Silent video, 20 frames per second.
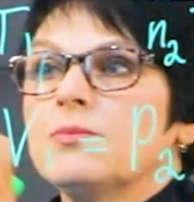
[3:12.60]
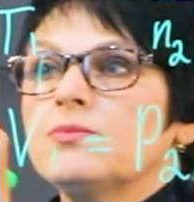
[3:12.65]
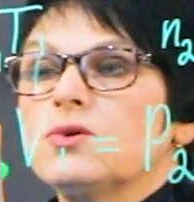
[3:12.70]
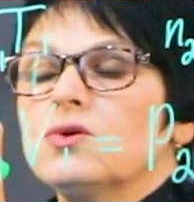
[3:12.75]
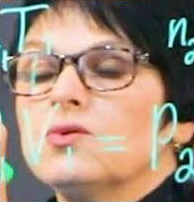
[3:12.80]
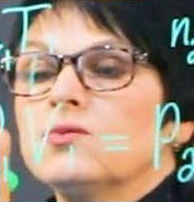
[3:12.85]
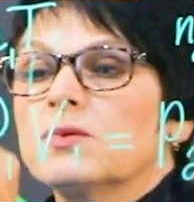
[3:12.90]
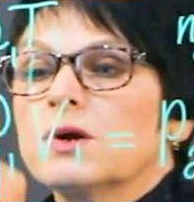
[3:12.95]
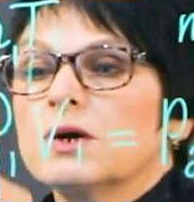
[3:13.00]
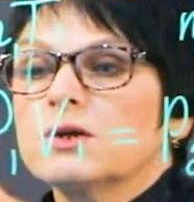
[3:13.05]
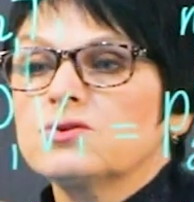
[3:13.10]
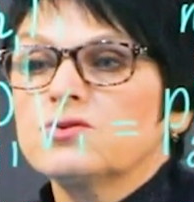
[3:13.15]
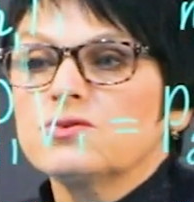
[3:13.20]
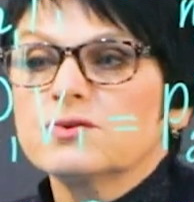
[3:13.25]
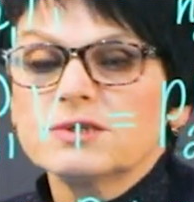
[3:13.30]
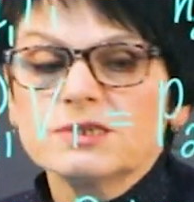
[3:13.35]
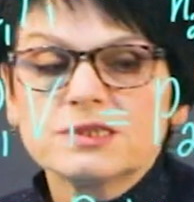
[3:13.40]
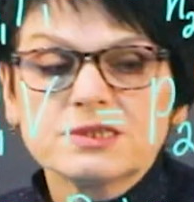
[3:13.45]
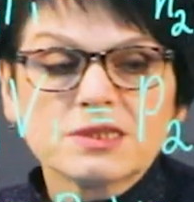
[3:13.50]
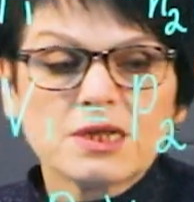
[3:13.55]
The
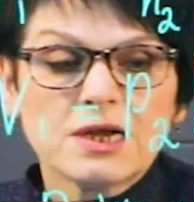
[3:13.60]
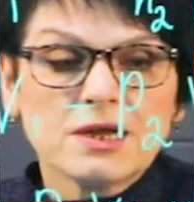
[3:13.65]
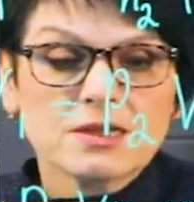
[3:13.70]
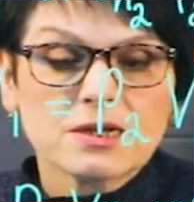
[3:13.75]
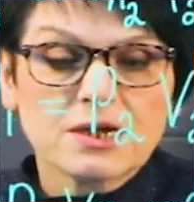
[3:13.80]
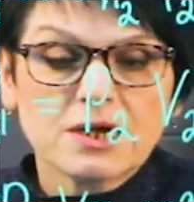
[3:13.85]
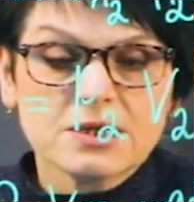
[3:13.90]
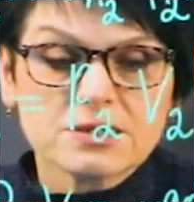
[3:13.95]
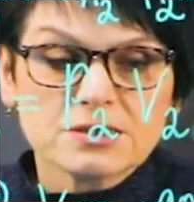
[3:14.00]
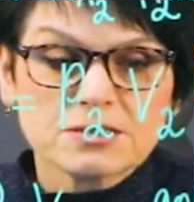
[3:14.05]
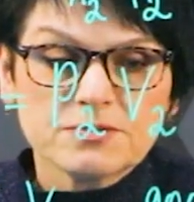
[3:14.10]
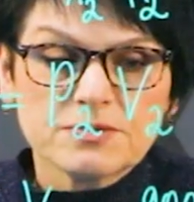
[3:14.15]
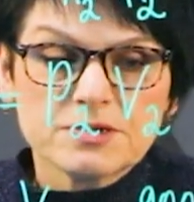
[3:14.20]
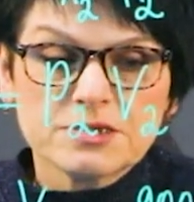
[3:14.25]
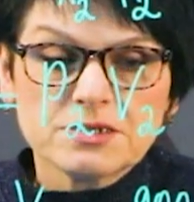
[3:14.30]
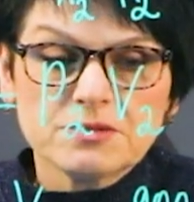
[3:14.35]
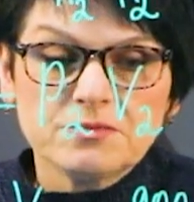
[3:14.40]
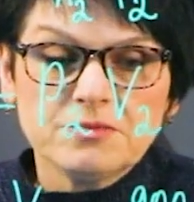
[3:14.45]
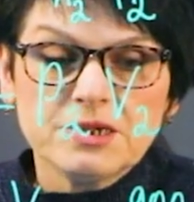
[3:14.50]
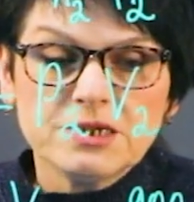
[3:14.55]
volume of which is a
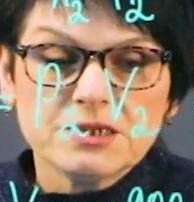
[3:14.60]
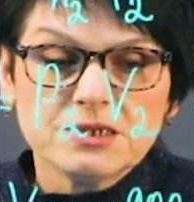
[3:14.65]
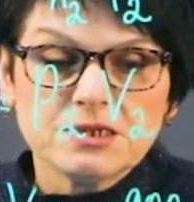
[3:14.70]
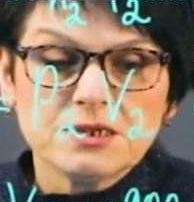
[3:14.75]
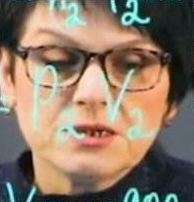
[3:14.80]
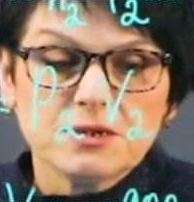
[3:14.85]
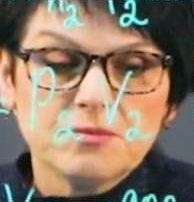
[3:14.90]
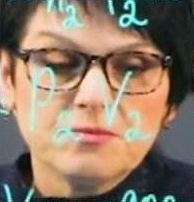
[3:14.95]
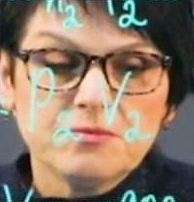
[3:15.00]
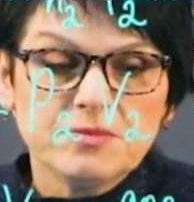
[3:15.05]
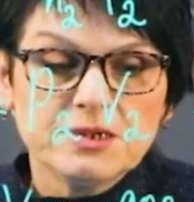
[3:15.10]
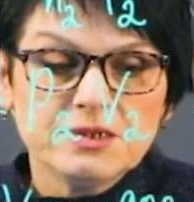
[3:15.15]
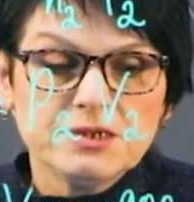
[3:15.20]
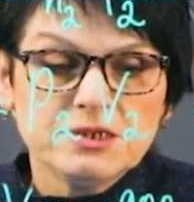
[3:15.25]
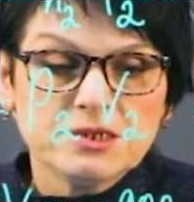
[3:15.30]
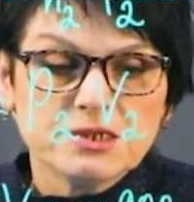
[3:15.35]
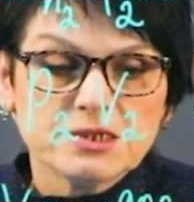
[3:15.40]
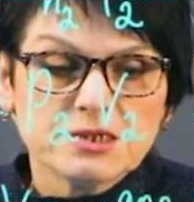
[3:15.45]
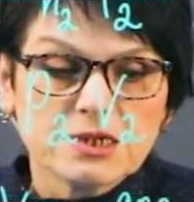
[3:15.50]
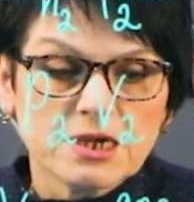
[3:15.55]
gas mixture of
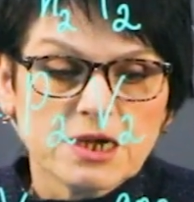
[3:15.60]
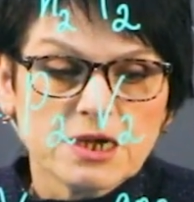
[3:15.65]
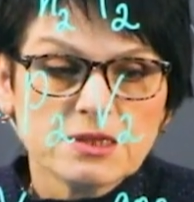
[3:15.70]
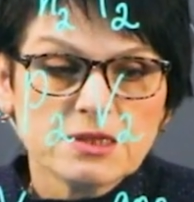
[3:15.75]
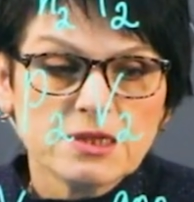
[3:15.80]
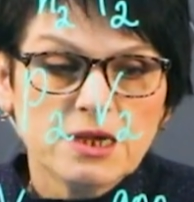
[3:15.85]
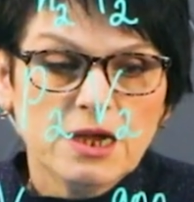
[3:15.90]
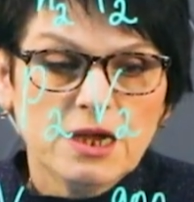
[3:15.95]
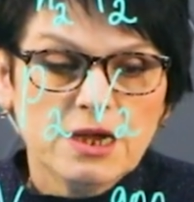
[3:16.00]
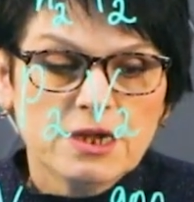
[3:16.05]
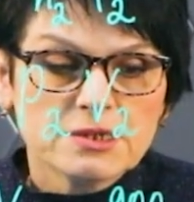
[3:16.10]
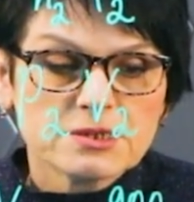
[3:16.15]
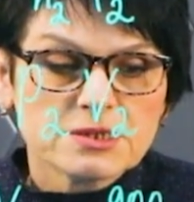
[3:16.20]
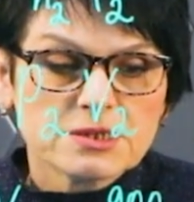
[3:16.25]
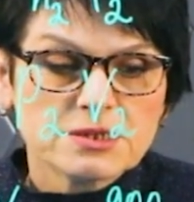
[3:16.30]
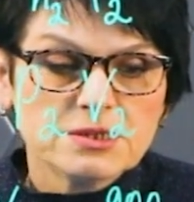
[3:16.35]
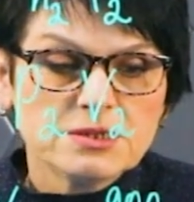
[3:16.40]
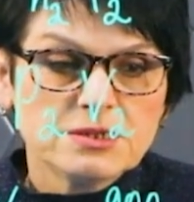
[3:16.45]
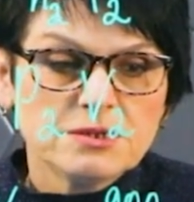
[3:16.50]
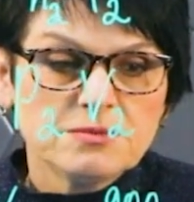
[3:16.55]
50
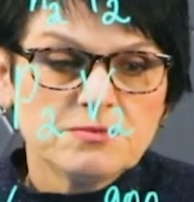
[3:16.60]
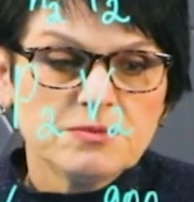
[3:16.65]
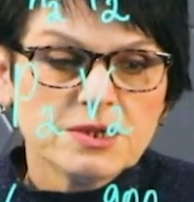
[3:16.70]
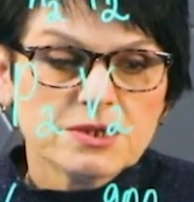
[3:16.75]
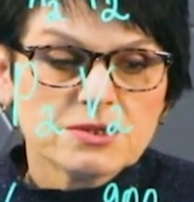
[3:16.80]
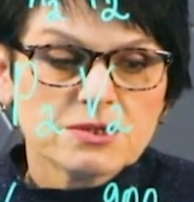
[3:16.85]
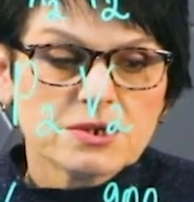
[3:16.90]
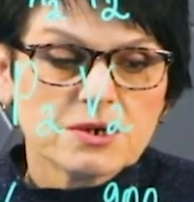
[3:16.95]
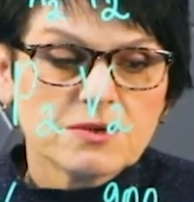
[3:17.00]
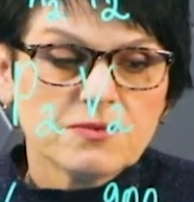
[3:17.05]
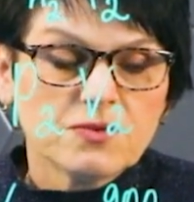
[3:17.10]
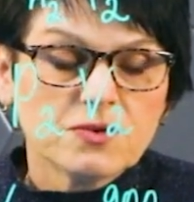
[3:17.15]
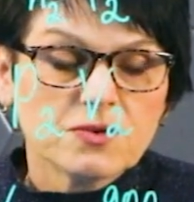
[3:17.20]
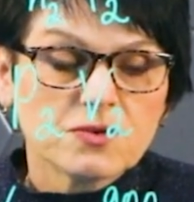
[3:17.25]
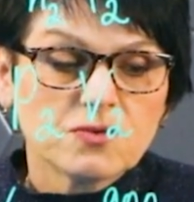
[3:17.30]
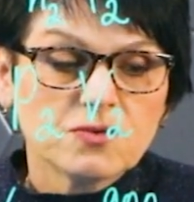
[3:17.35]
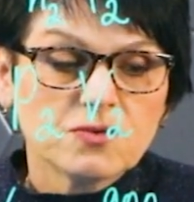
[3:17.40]
centimeters cubic.